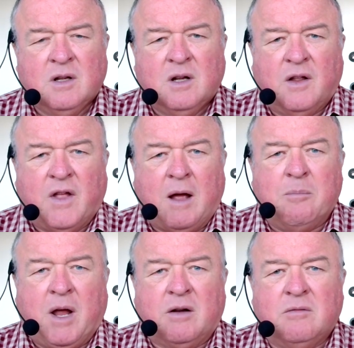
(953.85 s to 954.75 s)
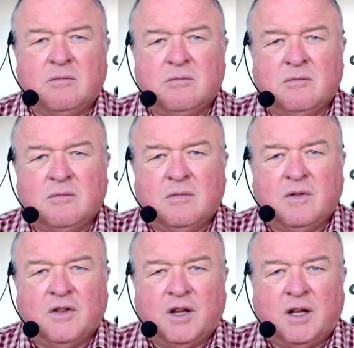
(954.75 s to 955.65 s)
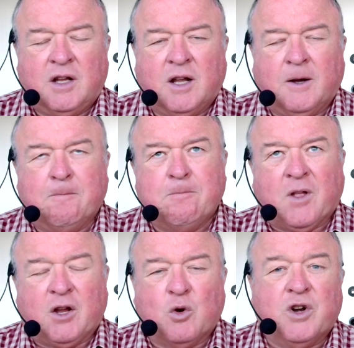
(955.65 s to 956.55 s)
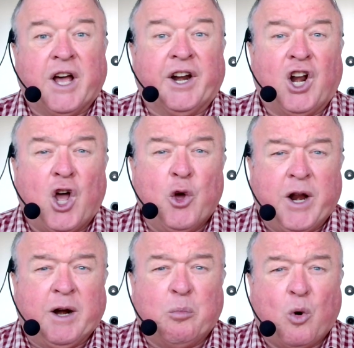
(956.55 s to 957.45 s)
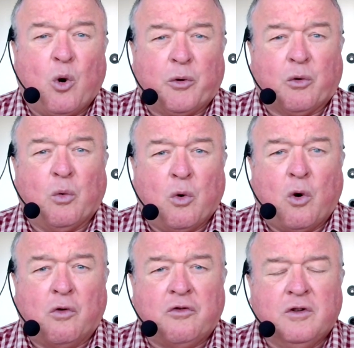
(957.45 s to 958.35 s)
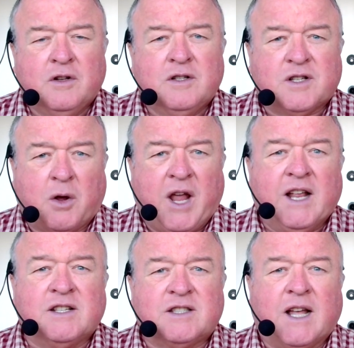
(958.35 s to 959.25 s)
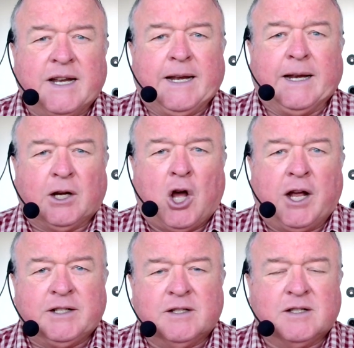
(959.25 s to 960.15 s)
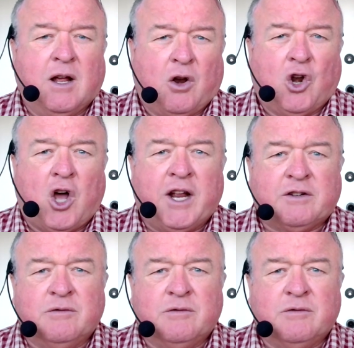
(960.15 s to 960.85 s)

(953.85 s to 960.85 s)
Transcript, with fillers: And that meant the um, they couldn't unload at a port or a wharf. So hence they needed lighters. Now a lighter